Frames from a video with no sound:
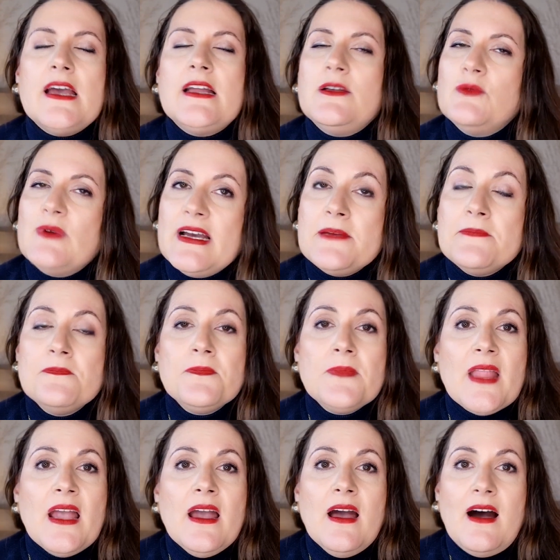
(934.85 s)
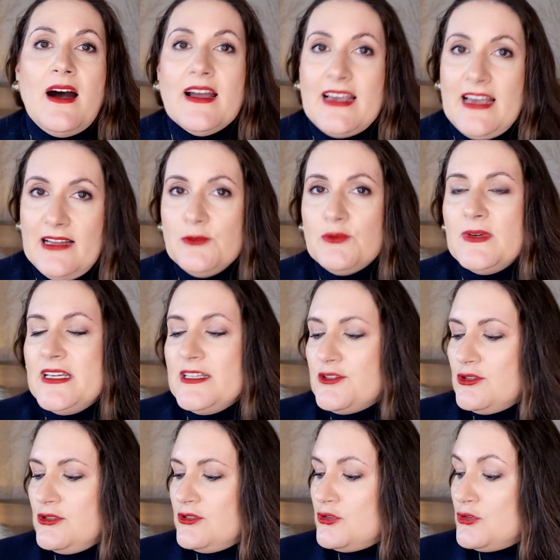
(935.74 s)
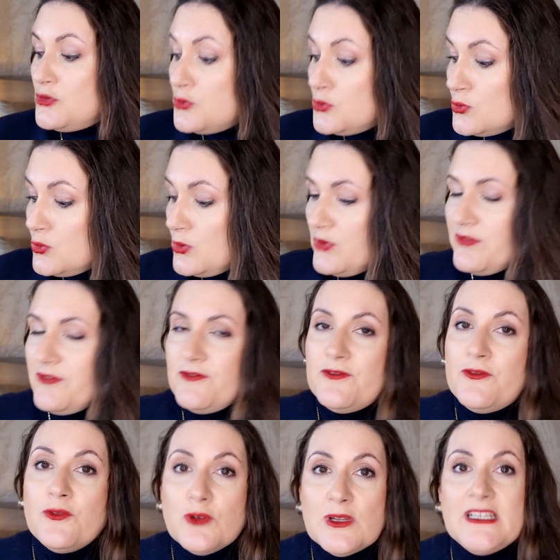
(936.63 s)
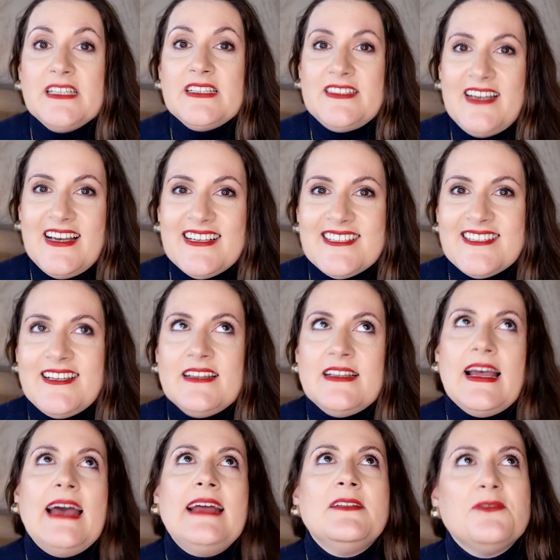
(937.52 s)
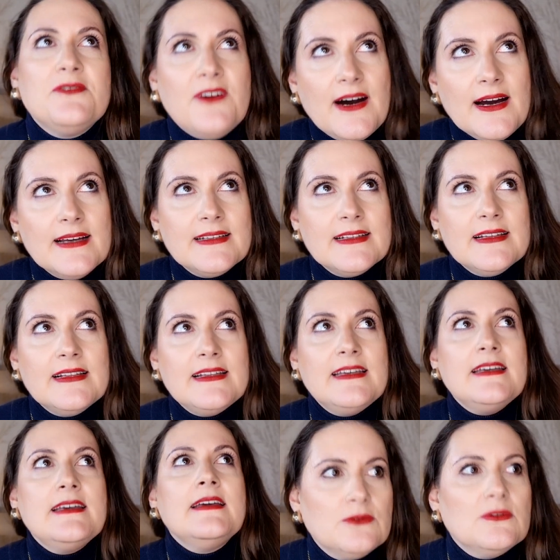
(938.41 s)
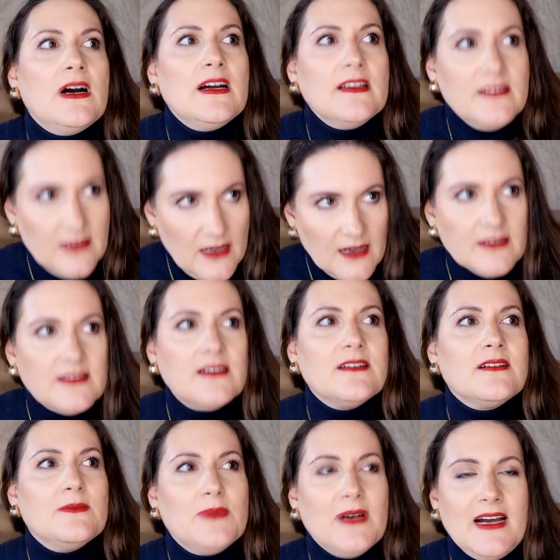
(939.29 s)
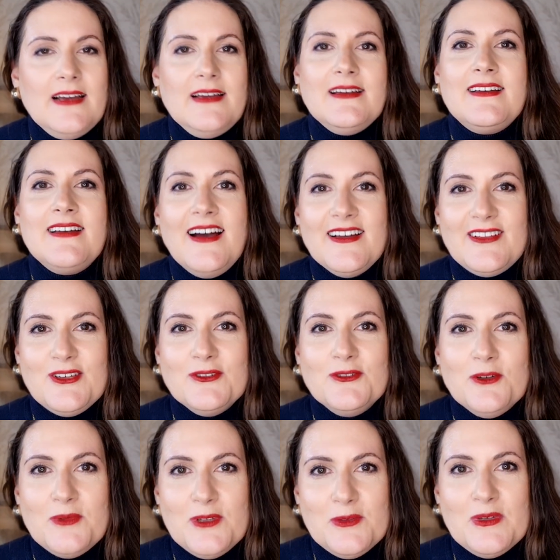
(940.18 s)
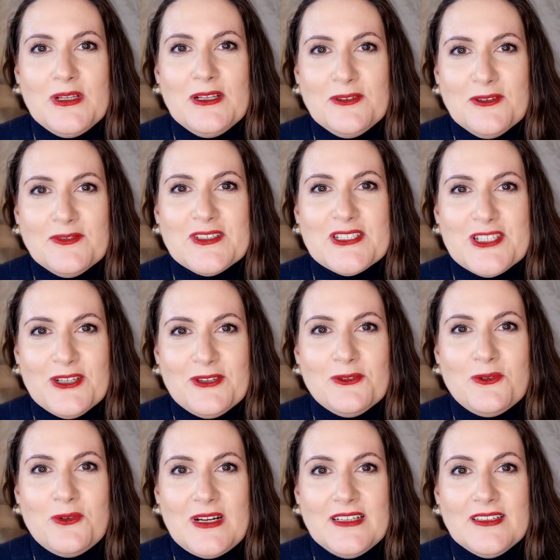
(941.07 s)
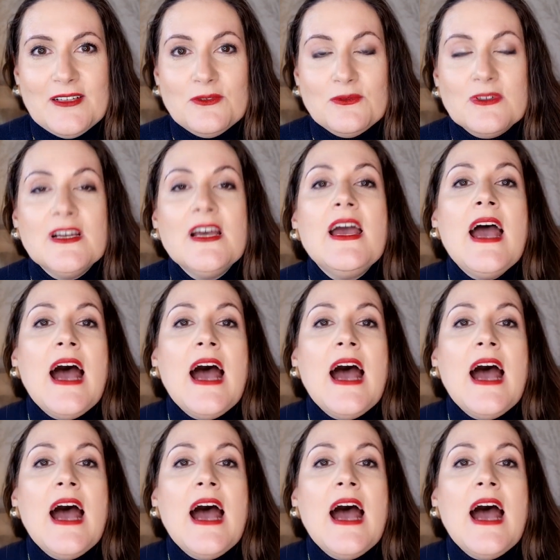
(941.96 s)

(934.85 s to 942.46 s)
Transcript: Anyway, I can't wait to fully test it. And finally, another buying guide on Nobile 1942.